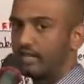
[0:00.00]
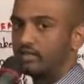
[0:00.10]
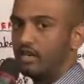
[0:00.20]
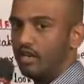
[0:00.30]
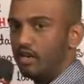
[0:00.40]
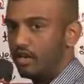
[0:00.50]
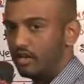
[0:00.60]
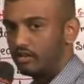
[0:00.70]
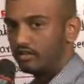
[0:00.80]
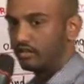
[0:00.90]
and
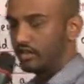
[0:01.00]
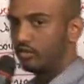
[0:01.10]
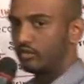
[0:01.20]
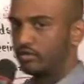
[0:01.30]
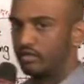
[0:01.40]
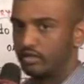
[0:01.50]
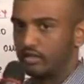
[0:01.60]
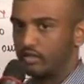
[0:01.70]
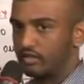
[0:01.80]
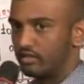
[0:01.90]
give
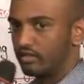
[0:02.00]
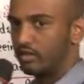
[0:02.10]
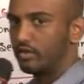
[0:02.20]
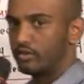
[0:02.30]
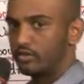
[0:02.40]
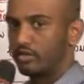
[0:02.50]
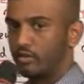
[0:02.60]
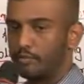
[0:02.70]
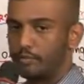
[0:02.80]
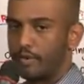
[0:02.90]
her to
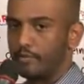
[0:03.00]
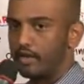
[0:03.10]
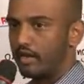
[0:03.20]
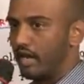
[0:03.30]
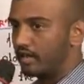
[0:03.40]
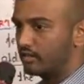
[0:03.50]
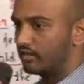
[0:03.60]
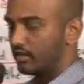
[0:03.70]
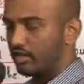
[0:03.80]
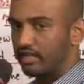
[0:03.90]
one paper, and
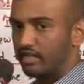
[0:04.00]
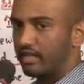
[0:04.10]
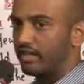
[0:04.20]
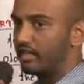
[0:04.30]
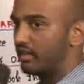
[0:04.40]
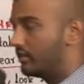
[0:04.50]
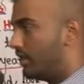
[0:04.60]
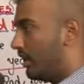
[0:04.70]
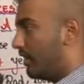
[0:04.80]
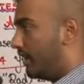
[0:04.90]
he written
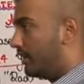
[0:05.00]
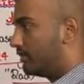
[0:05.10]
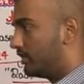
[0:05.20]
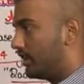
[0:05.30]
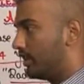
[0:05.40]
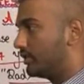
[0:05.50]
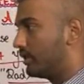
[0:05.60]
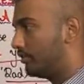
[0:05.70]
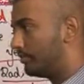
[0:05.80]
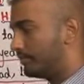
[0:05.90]
in it
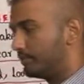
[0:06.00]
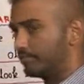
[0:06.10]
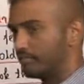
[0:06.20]
some